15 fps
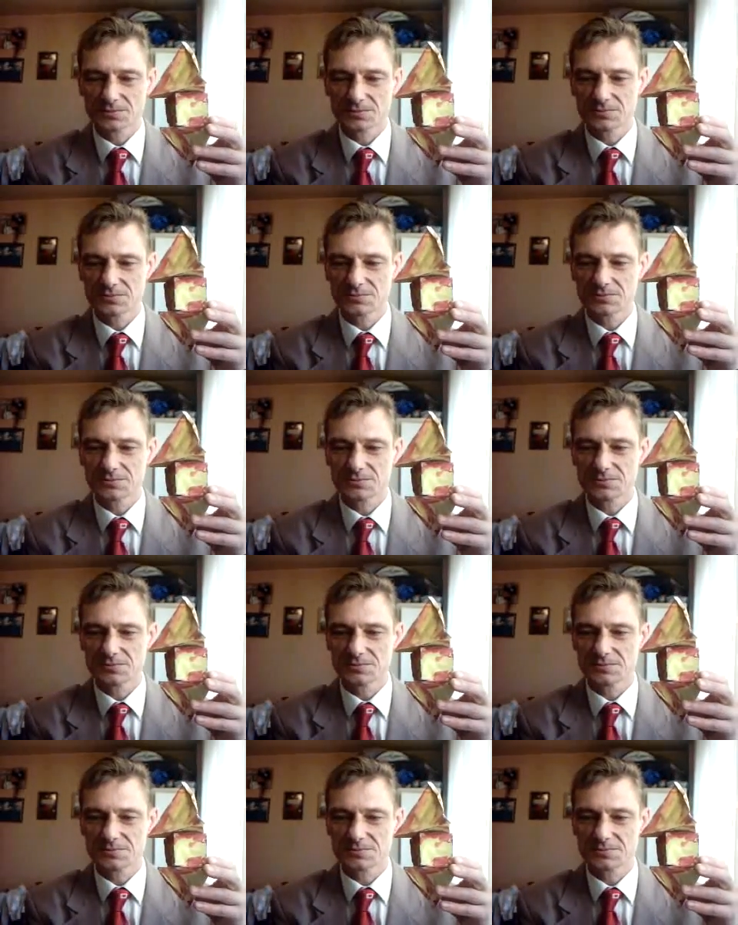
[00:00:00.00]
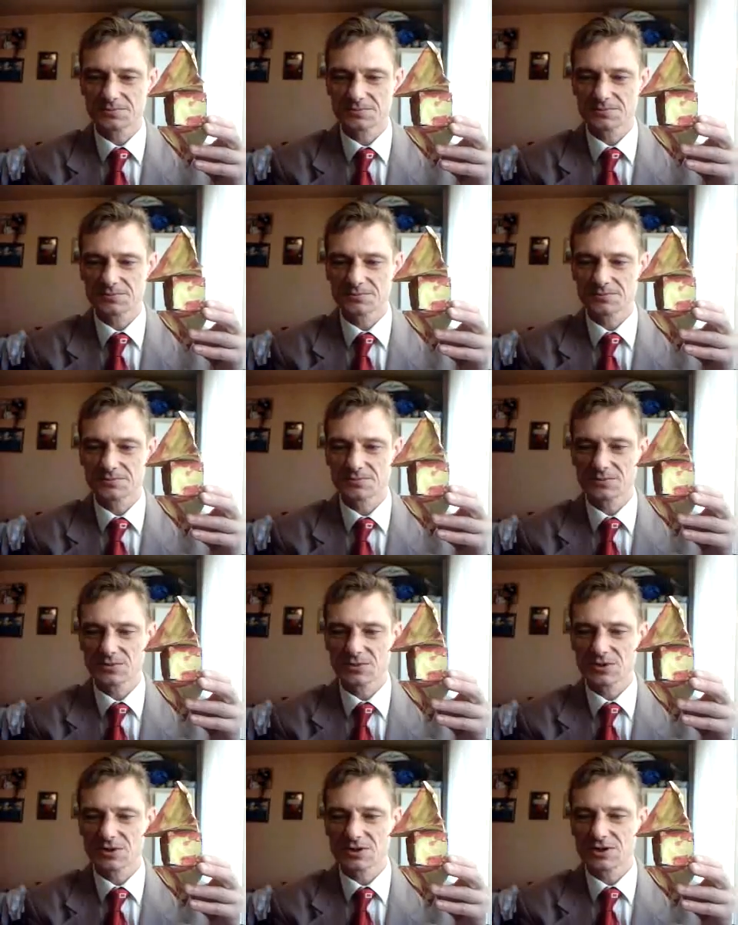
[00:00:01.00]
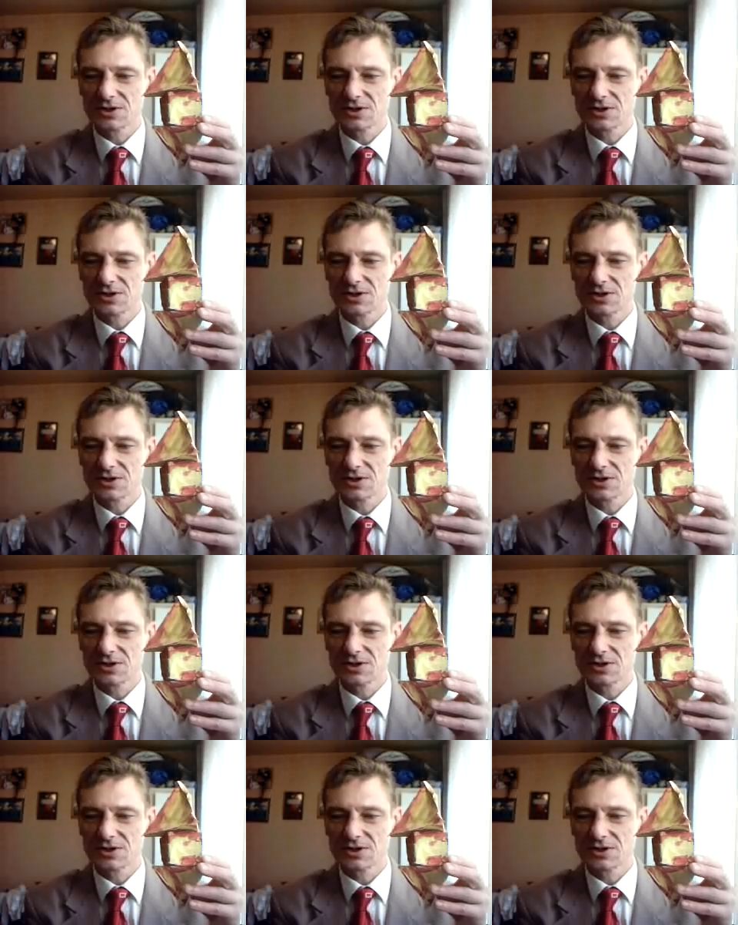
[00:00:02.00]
No one is speaking in this clip.